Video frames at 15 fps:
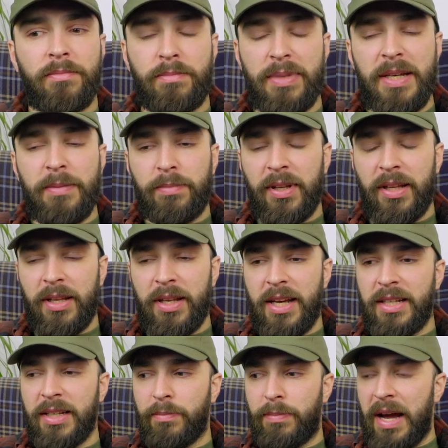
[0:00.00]
people
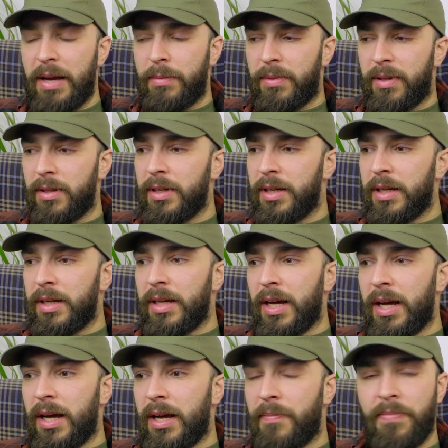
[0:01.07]
in the Bible,
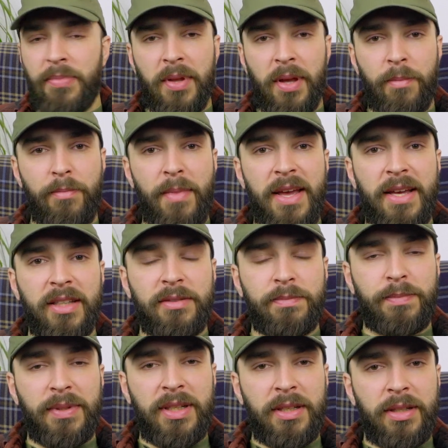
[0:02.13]
um, may it
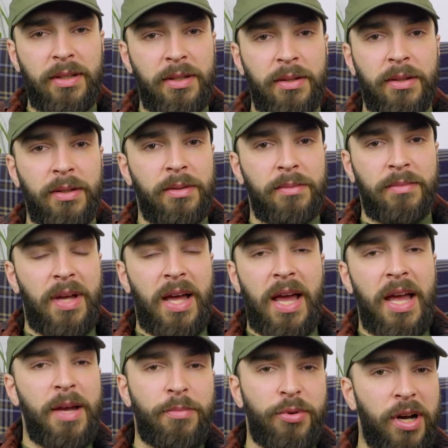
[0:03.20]
be
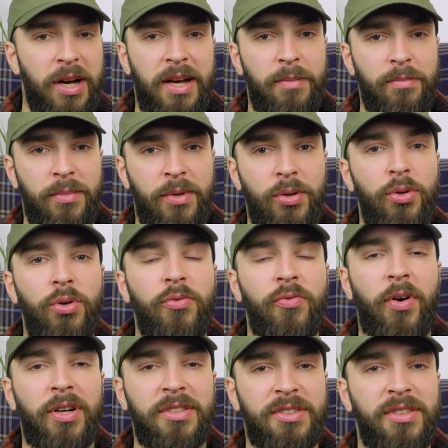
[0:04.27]
Abraham, who
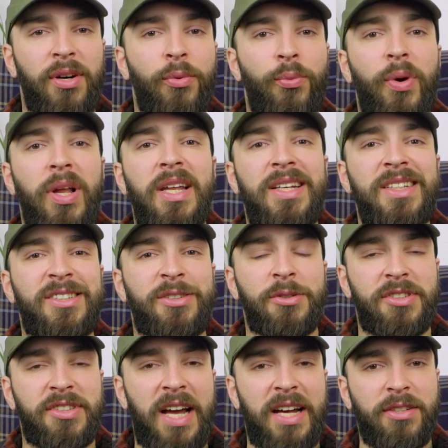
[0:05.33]
was willing to
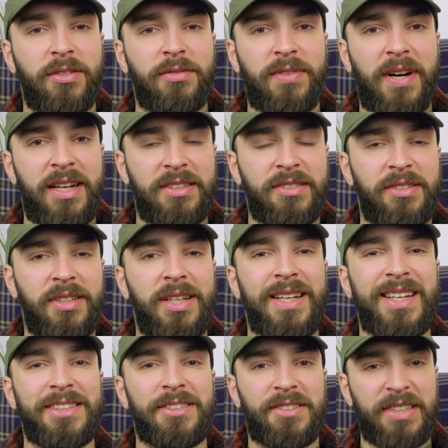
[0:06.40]
sacrifice
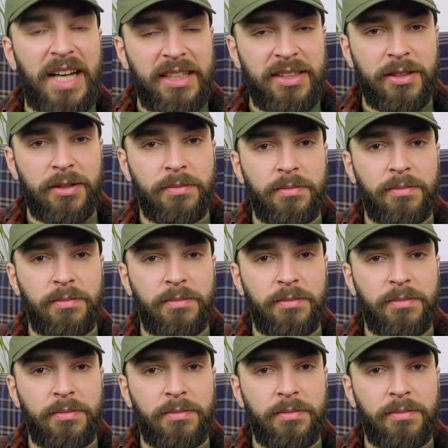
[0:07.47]
his son,